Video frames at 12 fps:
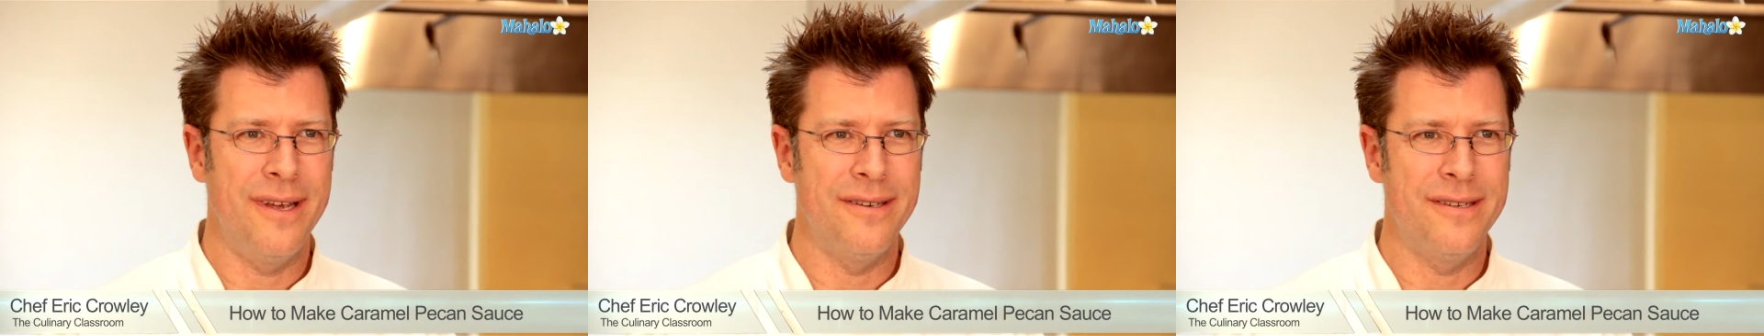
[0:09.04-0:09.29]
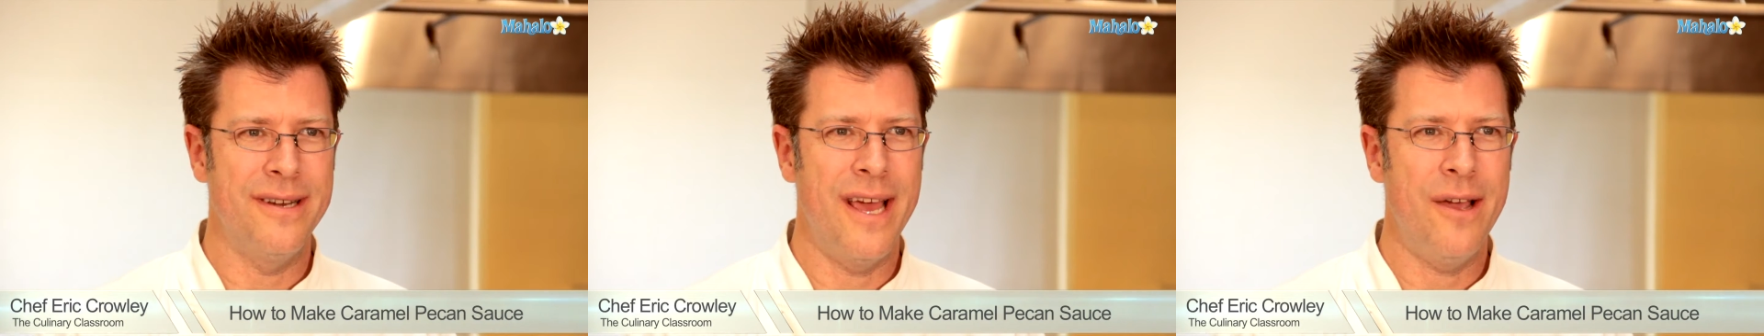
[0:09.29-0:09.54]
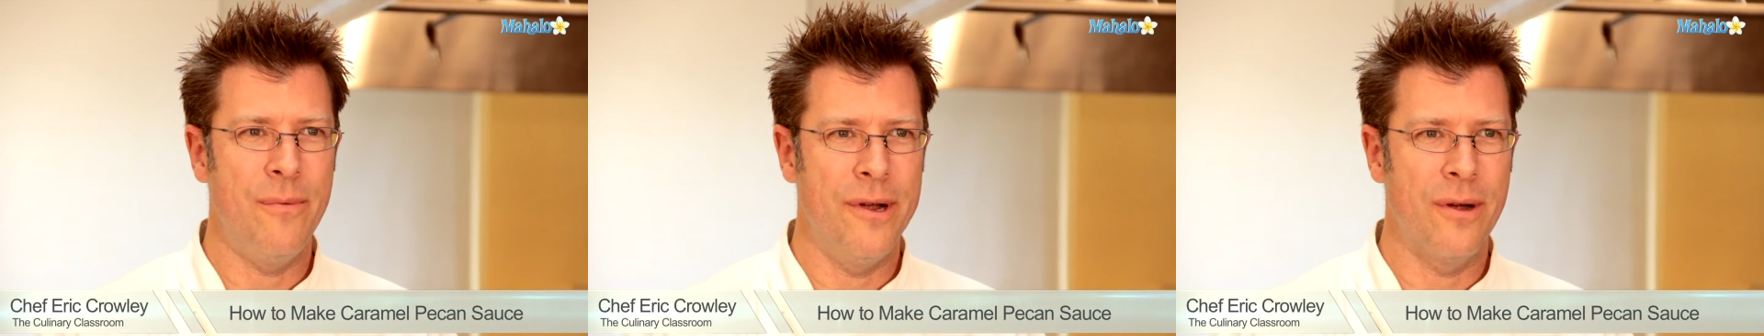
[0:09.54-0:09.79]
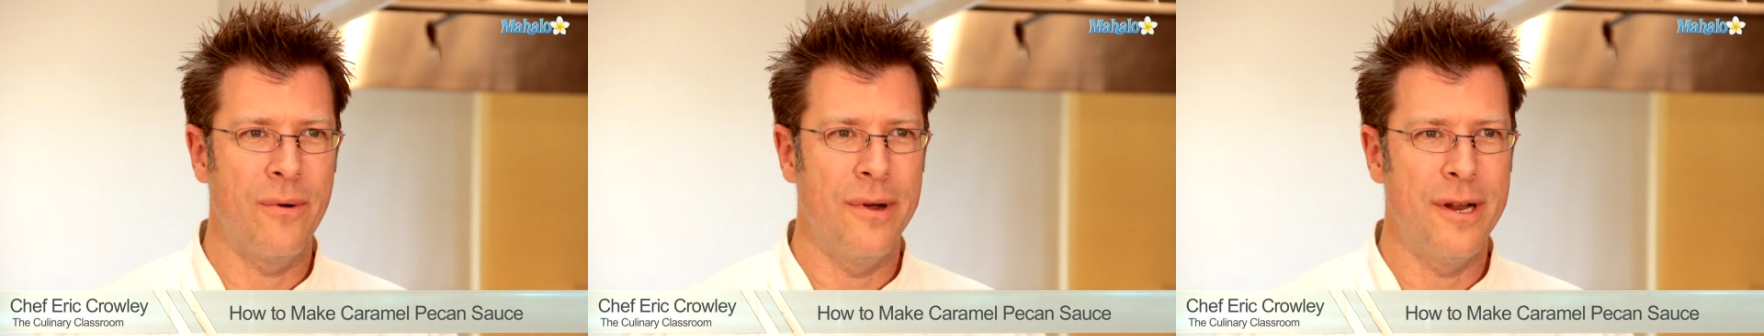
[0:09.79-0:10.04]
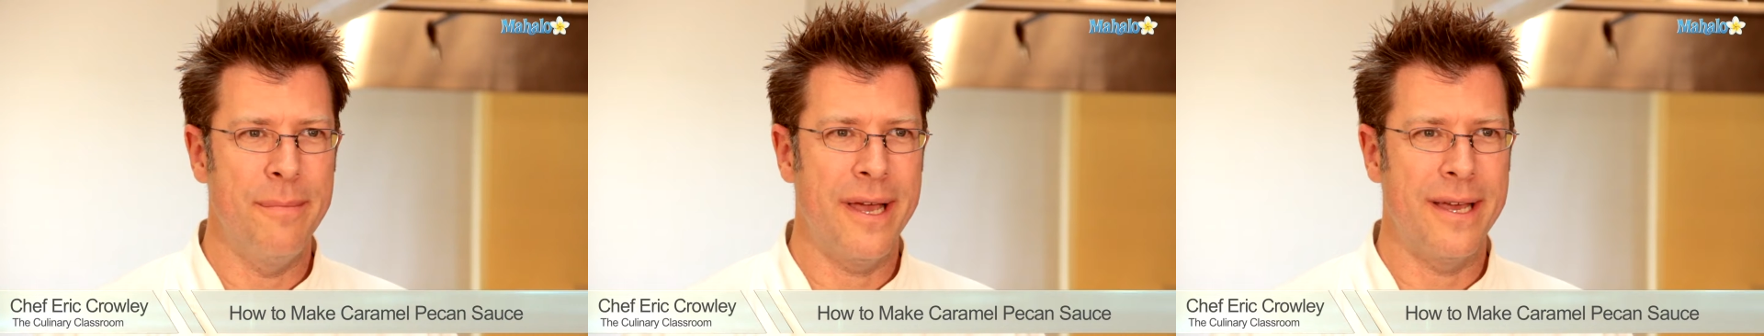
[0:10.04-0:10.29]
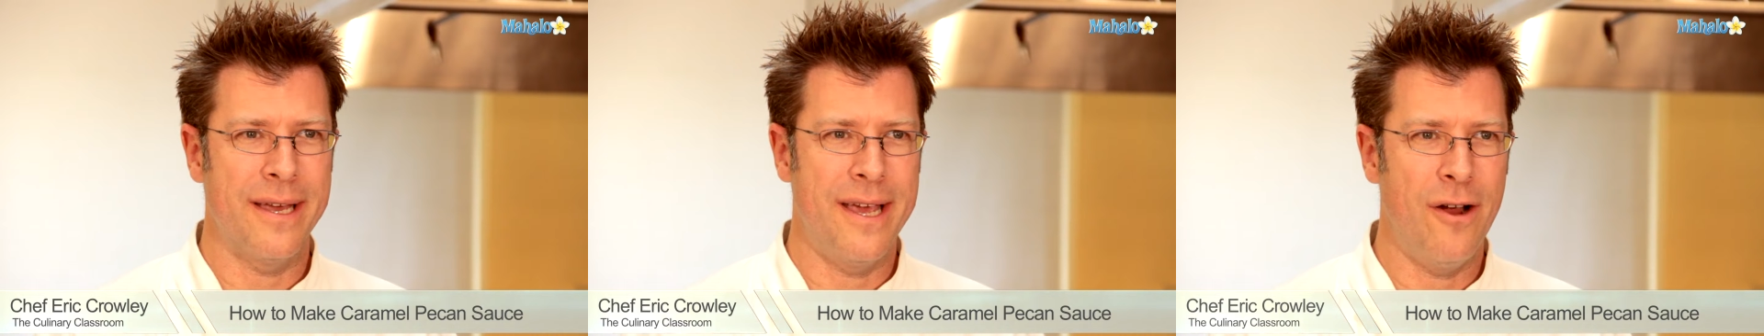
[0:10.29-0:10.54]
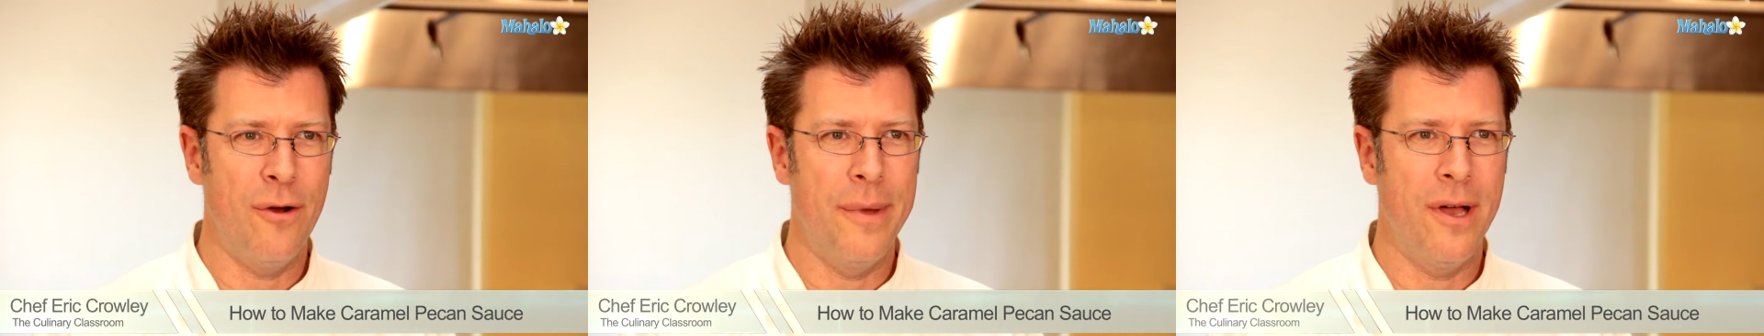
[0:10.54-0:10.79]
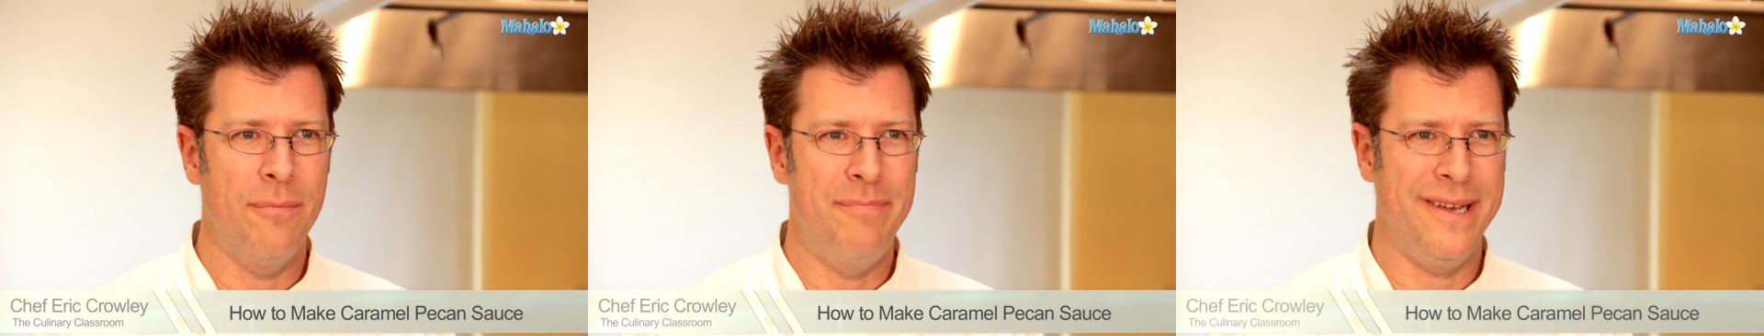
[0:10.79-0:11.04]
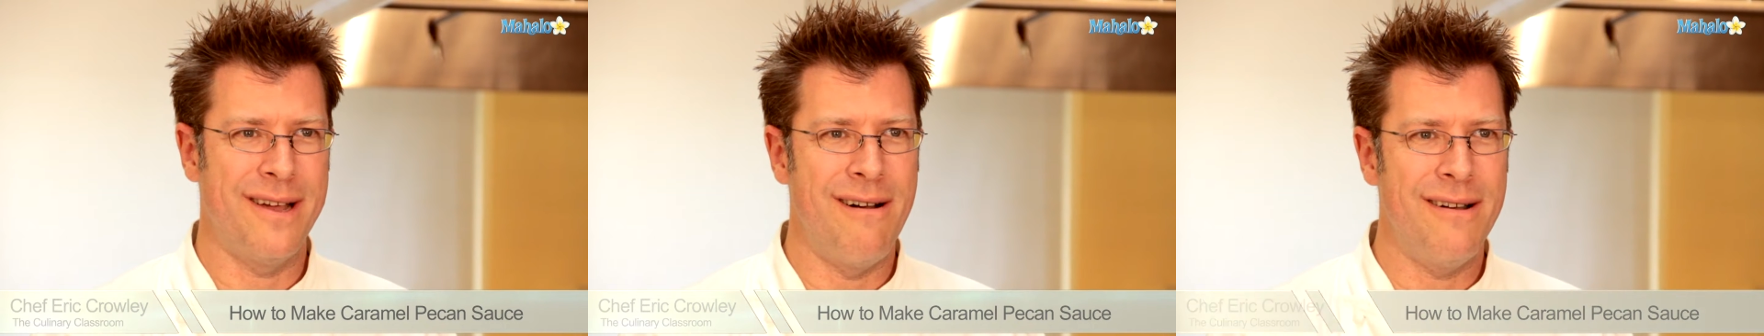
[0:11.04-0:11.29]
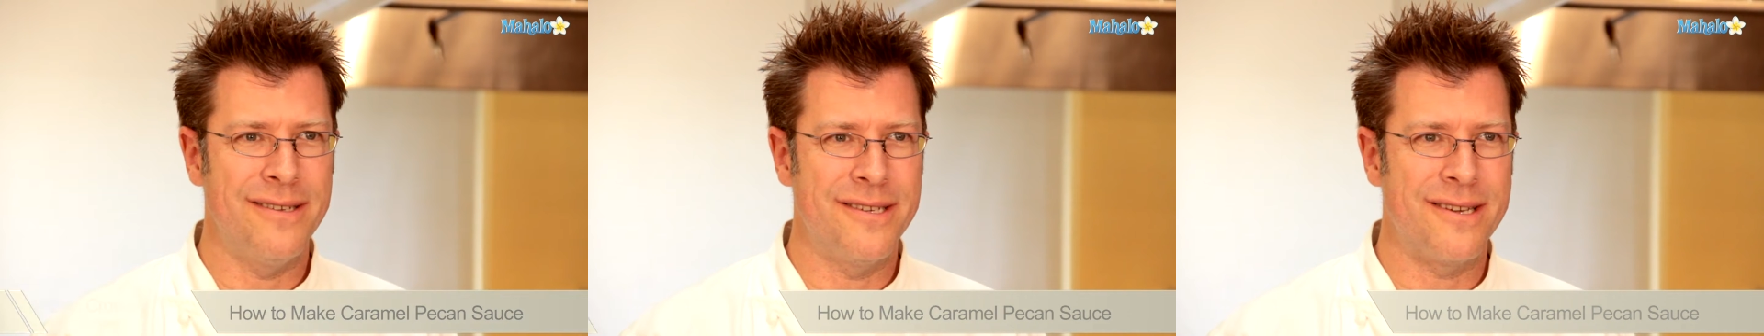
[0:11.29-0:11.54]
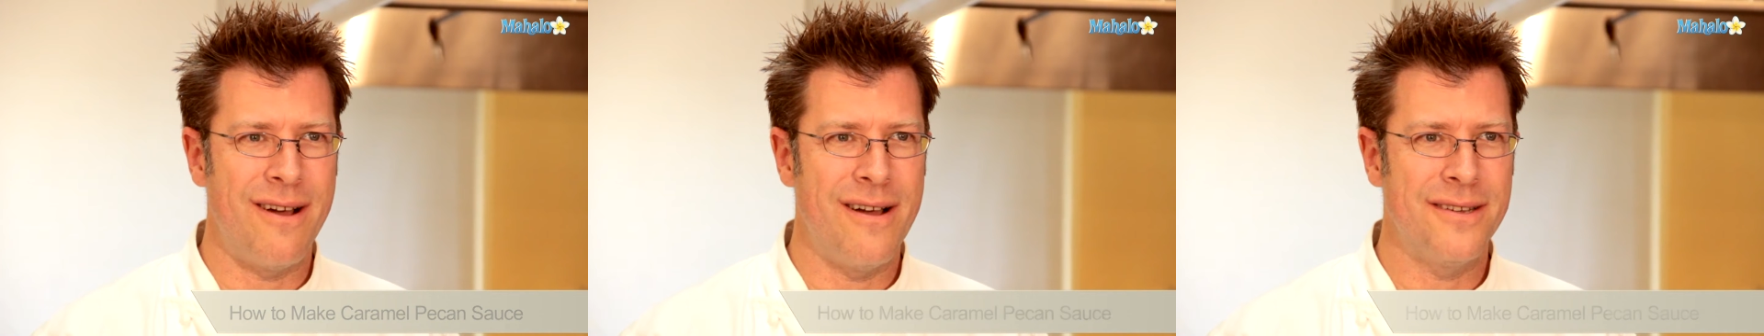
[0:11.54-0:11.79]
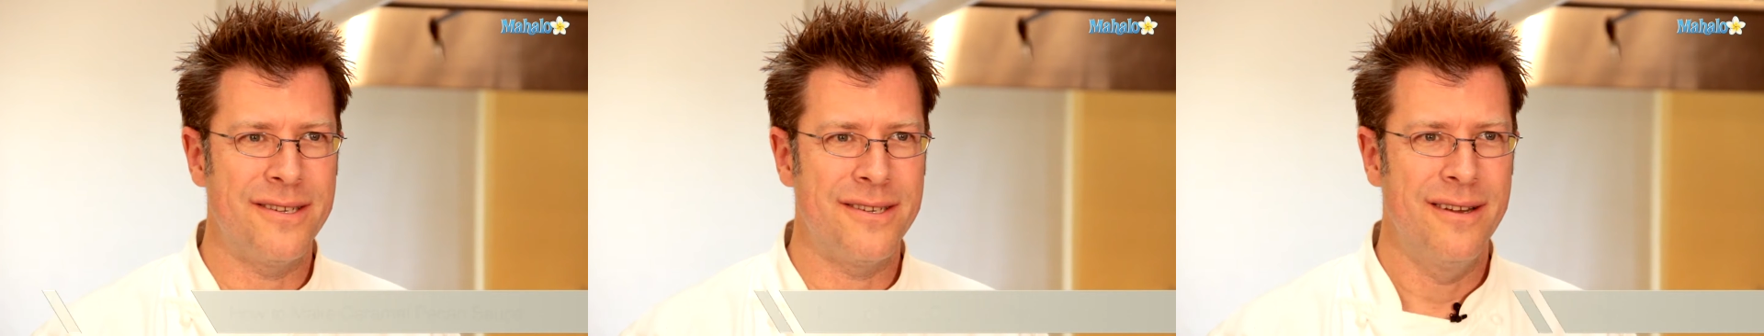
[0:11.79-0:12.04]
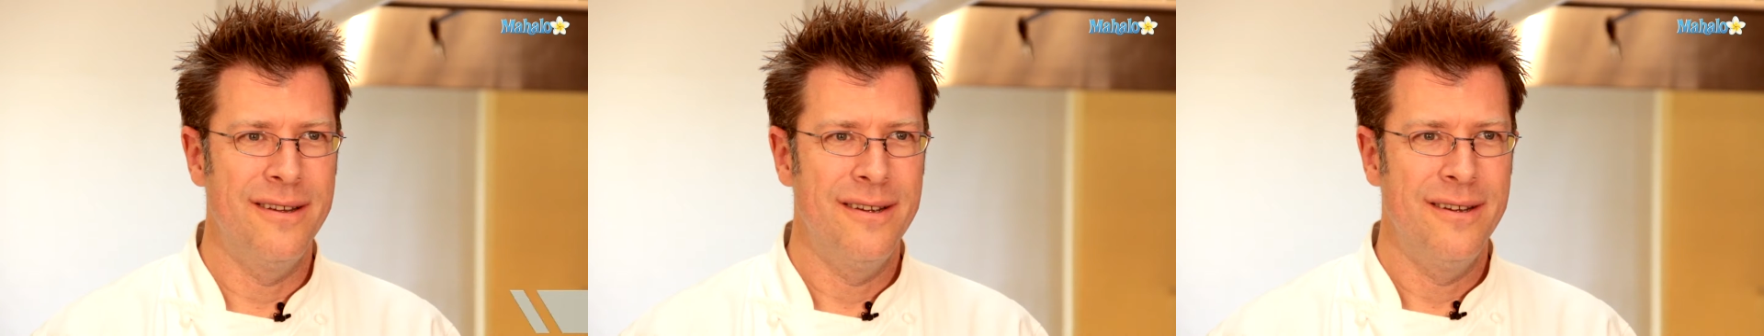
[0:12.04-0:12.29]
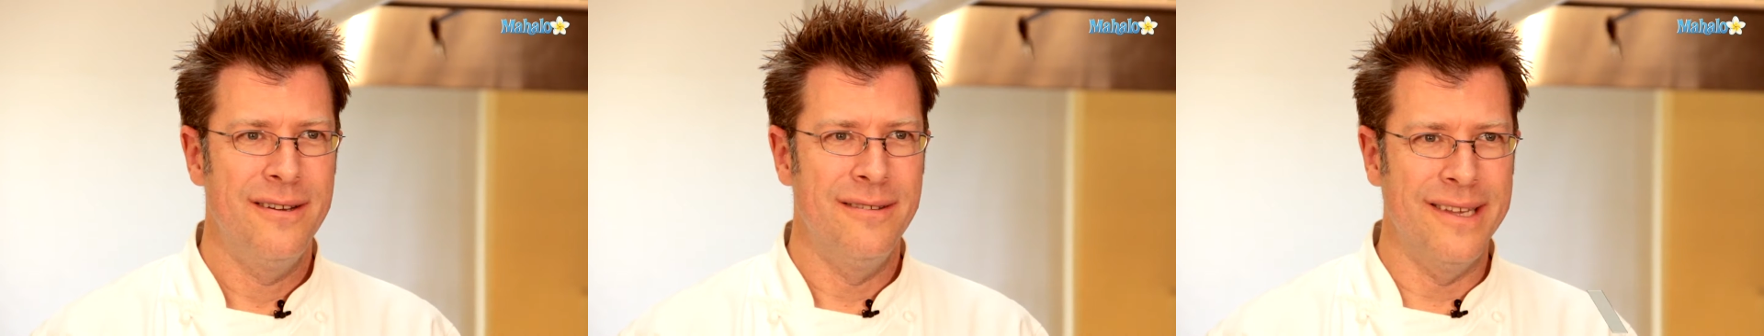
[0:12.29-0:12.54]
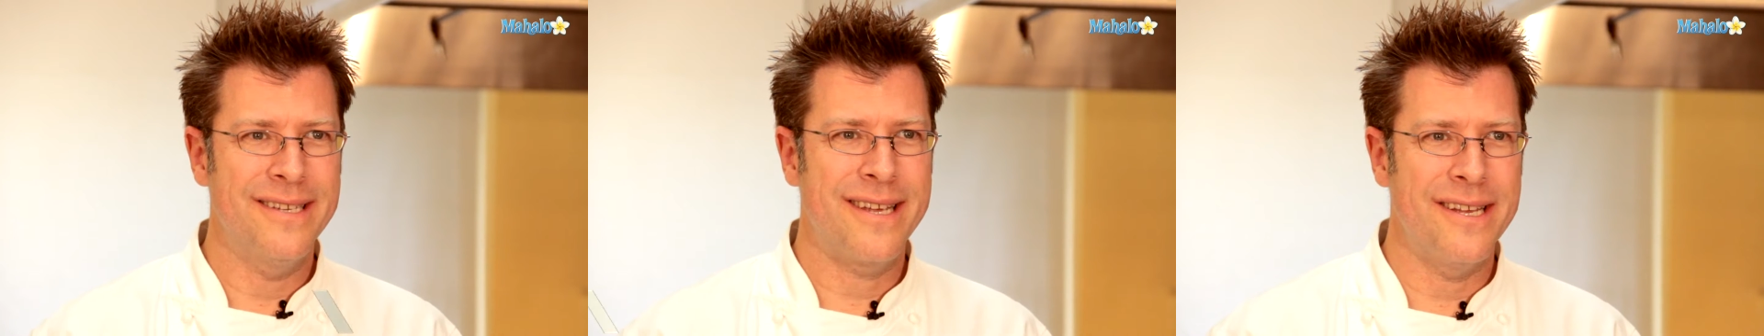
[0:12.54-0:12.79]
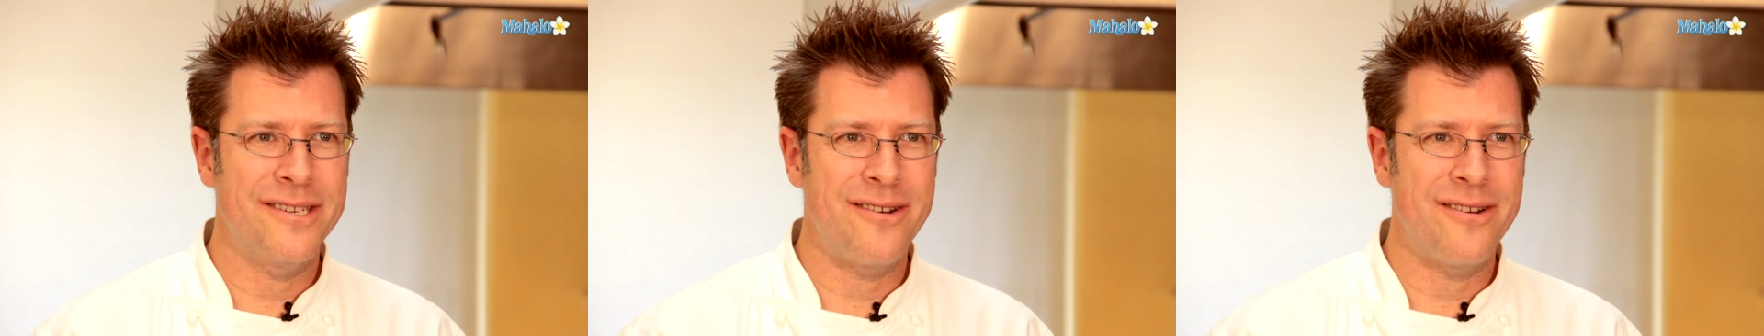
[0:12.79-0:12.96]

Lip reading: and today we are going to make a caramel pecan sauce. Let's get